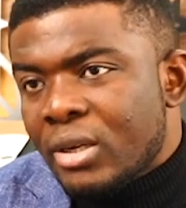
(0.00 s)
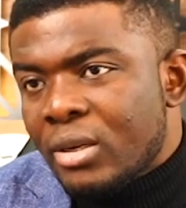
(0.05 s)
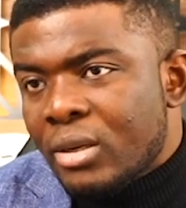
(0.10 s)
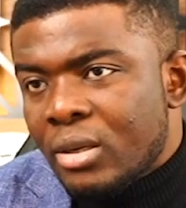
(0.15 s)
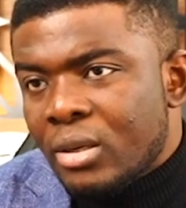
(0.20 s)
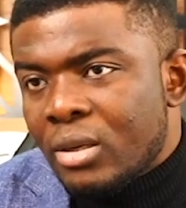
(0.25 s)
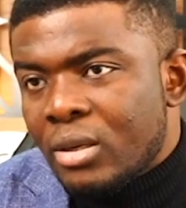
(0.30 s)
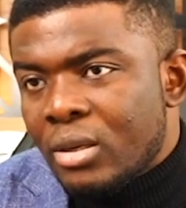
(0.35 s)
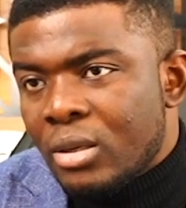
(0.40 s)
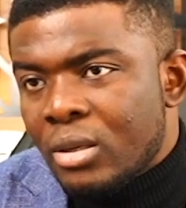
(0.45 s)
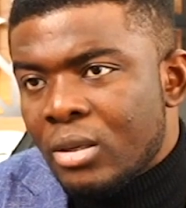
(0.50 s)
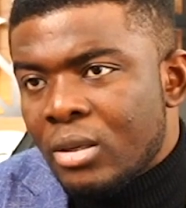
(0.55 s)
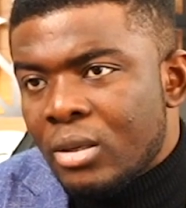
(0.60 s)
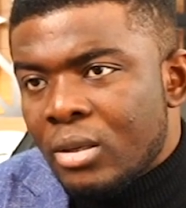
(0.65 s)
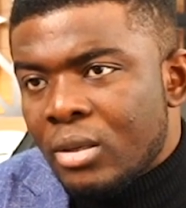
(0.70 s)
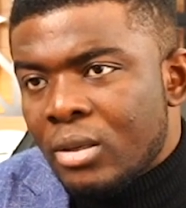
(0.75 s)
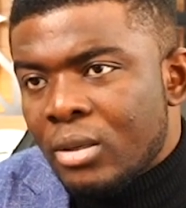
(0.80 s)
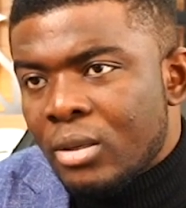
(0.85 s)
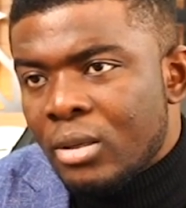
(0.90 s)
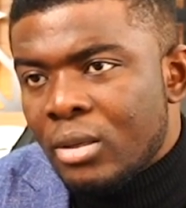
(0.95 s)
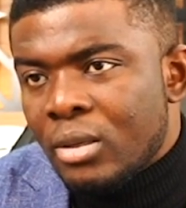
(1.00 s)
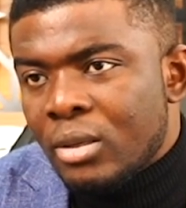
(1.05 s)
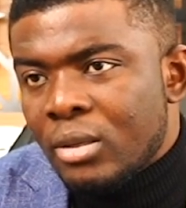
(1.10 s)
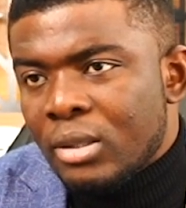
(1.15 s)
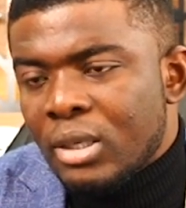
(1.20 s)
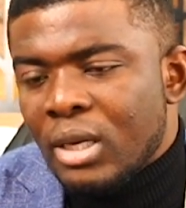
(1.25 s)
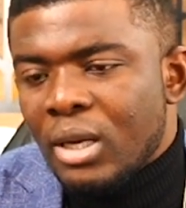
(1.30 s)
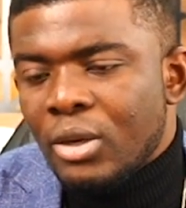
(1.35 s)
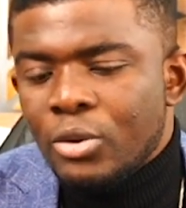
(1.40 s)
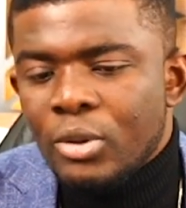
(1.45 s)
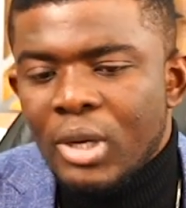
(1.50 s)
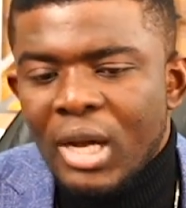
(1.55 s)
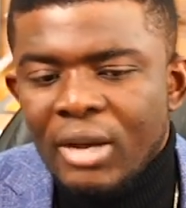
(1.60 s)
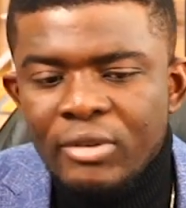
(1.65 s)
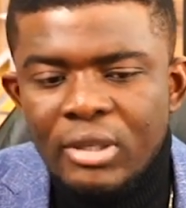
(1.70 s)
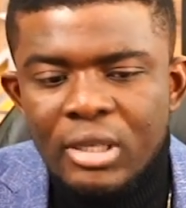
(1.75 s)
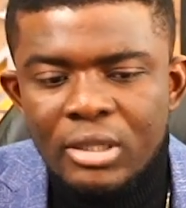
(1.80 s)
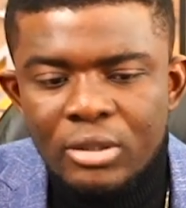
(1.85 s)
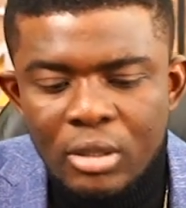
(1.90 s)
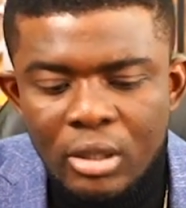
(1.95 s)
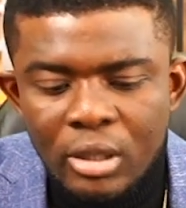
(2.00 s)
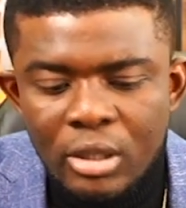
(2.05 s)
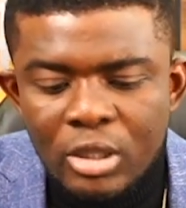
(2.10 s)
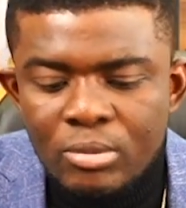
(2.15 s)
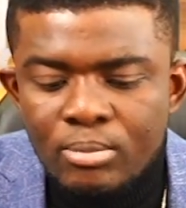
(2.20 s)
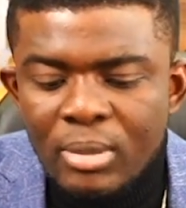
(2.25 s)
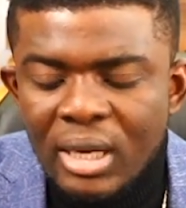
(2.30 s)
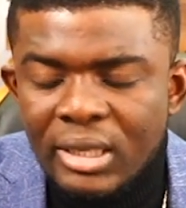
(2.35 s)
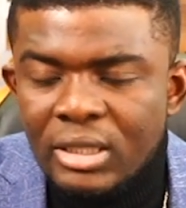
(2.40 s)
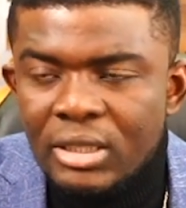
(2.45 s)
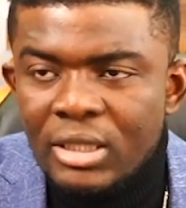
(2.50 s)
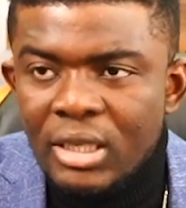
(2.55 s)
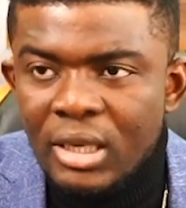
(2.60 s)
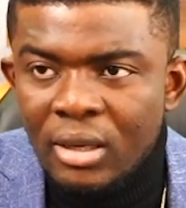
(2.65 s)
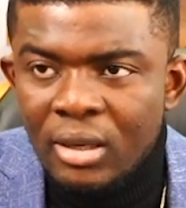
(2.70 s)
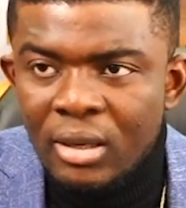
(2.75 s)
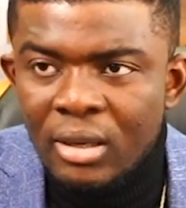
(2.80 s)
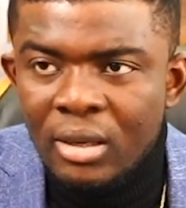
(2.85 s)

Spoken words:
and processing when it comes to